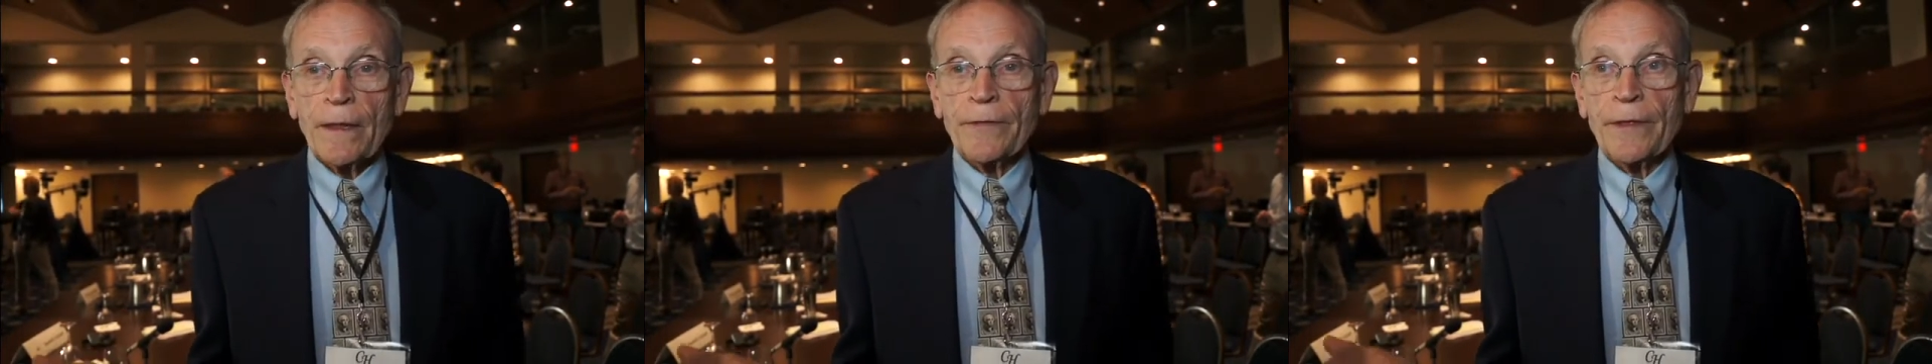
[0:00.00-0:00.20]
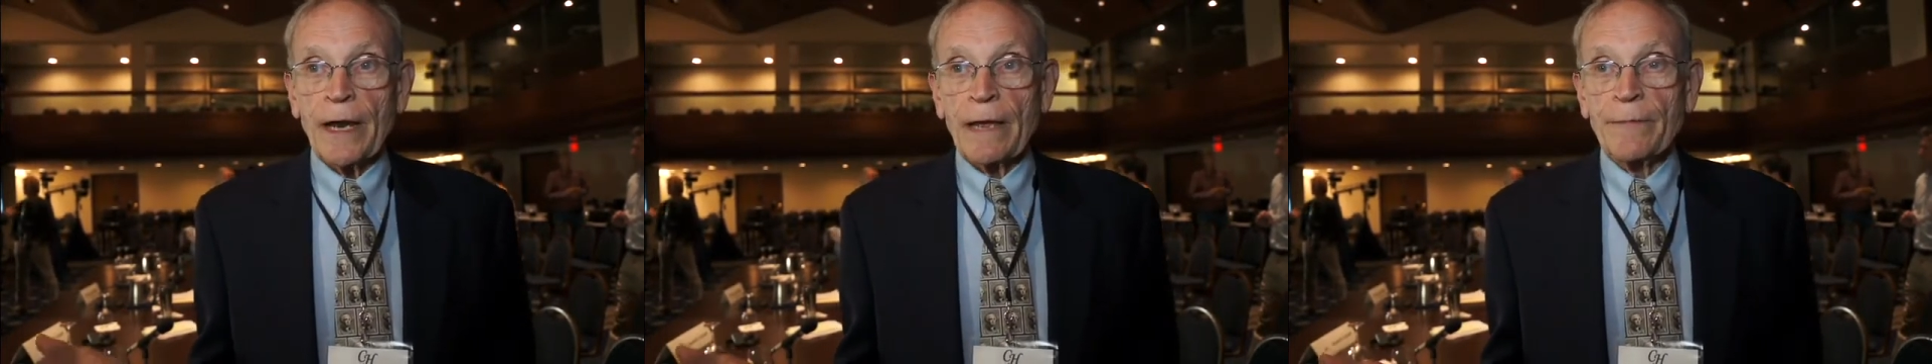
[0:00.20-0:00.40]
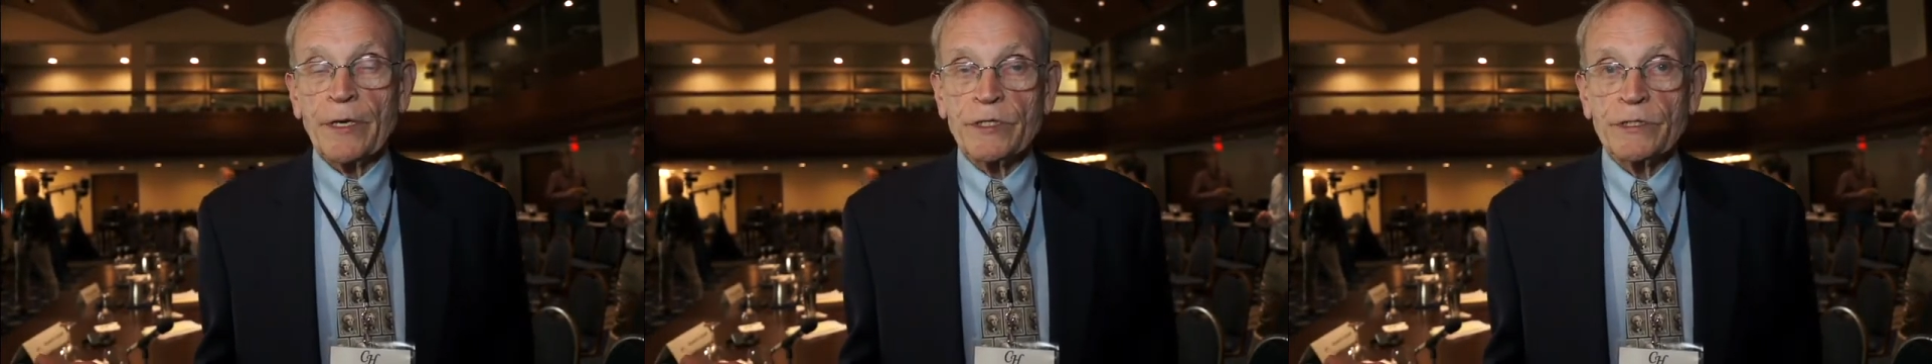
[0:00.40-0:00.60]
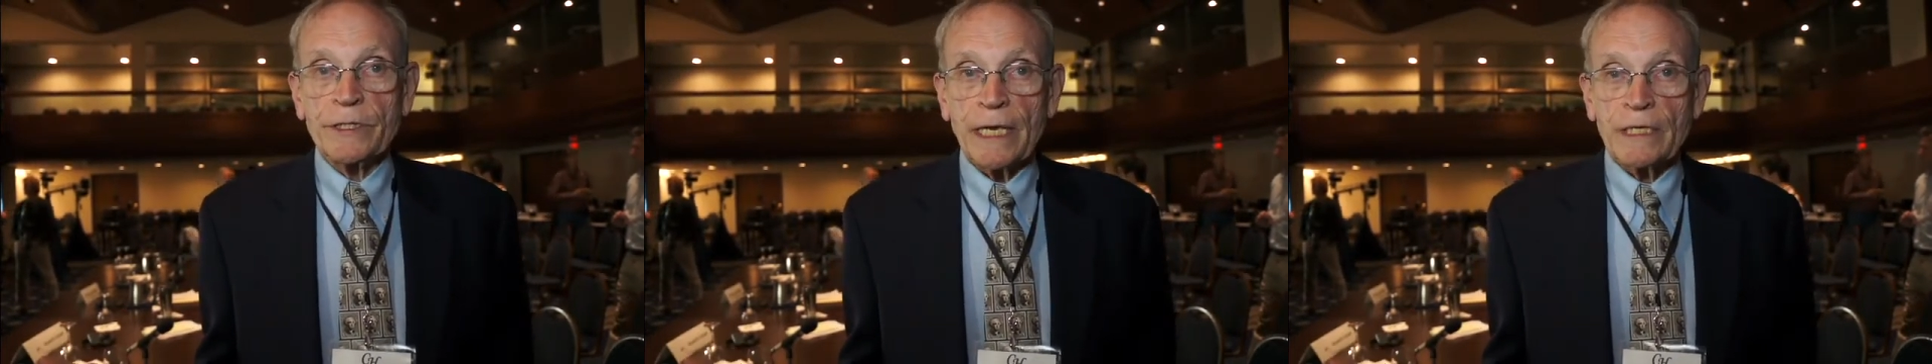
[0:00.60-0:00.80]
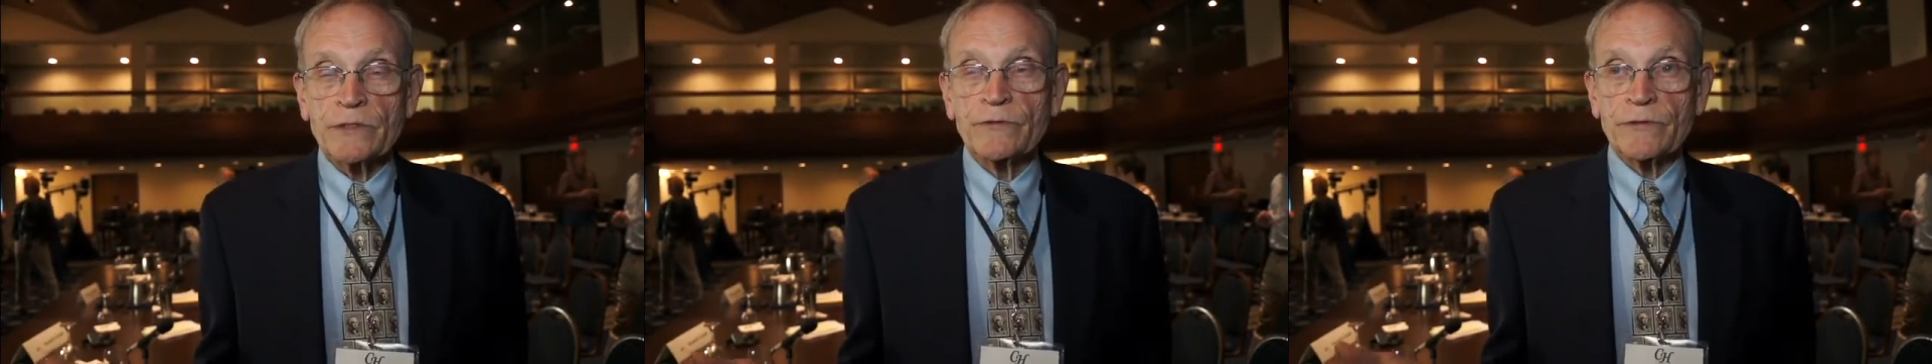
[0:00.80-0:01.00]
that I
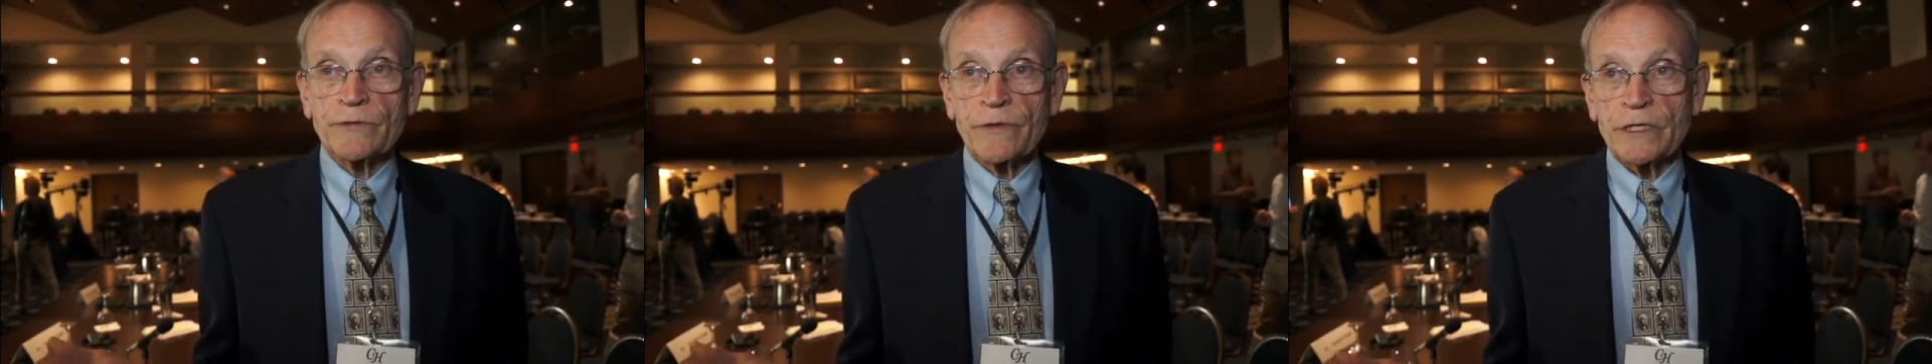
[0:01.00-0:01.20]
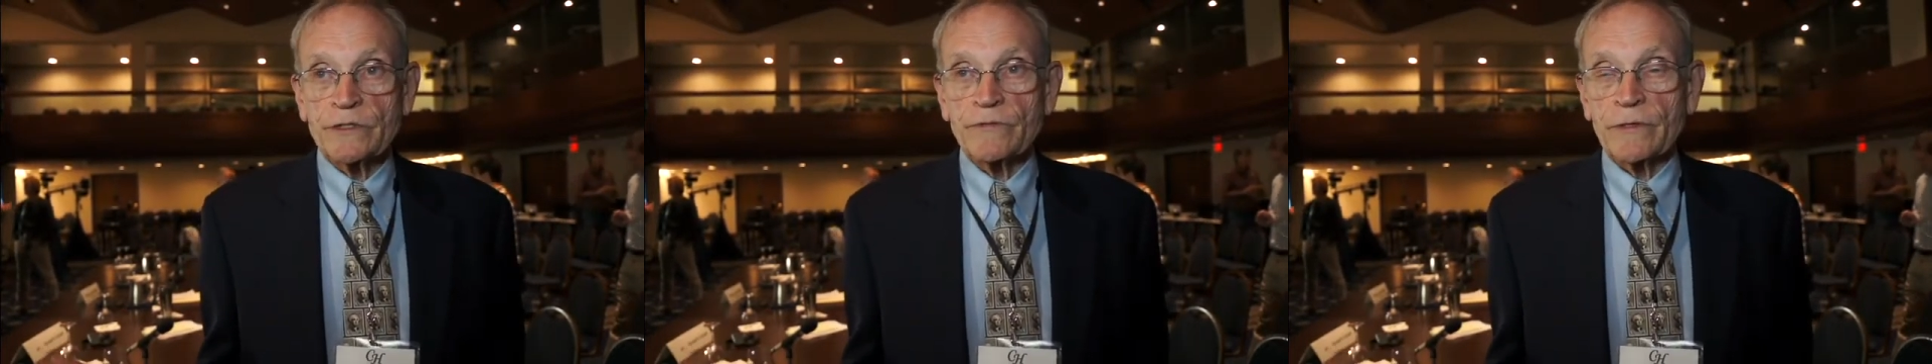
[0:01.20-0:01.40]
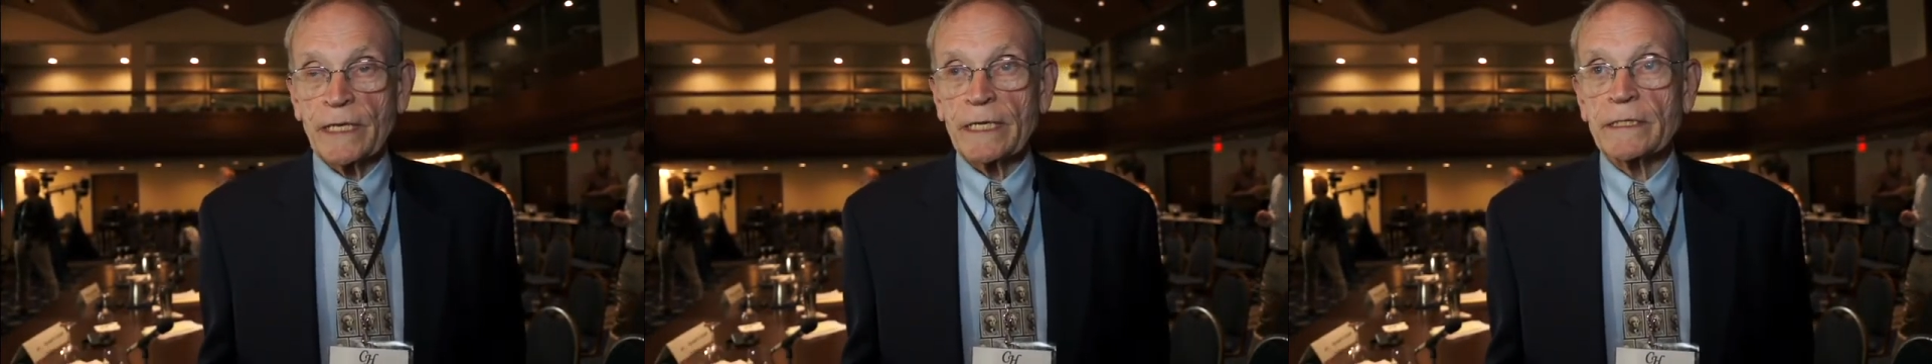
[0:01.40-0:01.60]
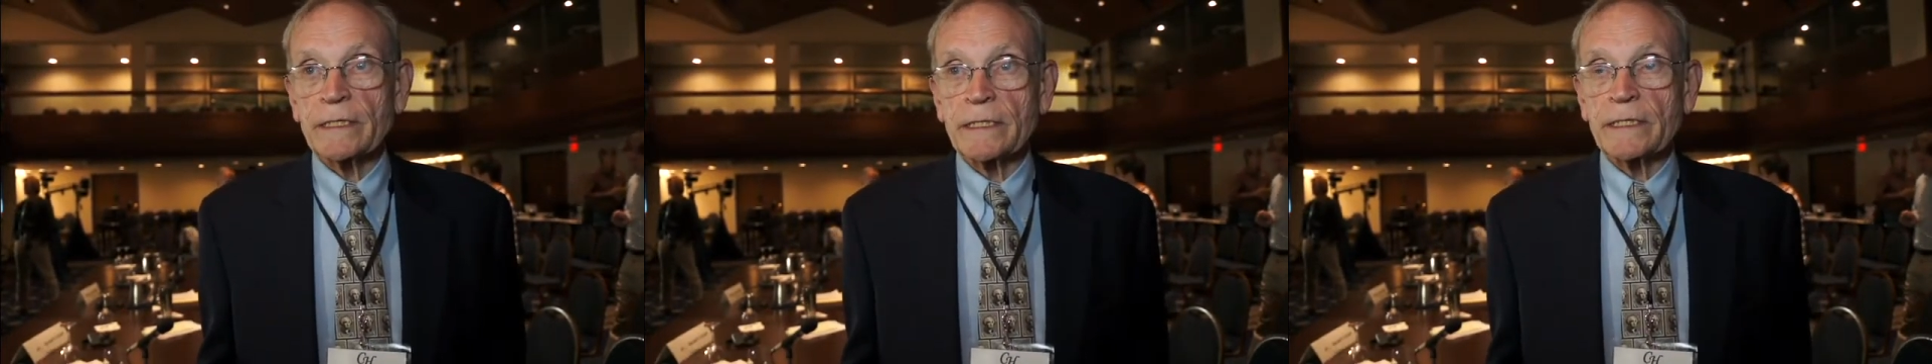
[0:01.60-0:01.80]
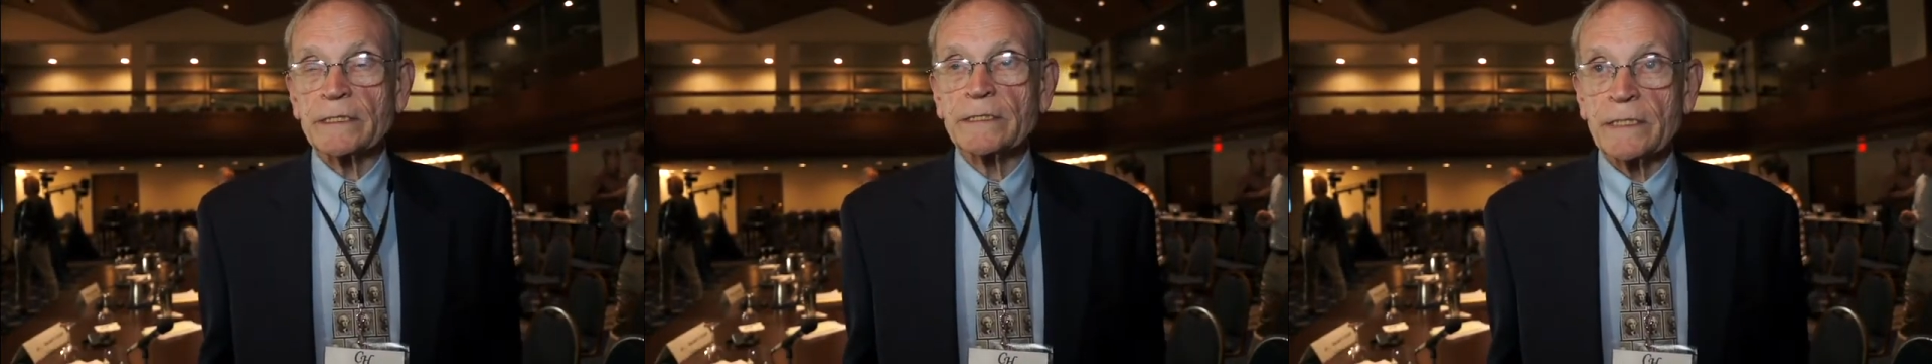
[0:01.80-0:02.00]
mentioned, Extraterrestrial Entities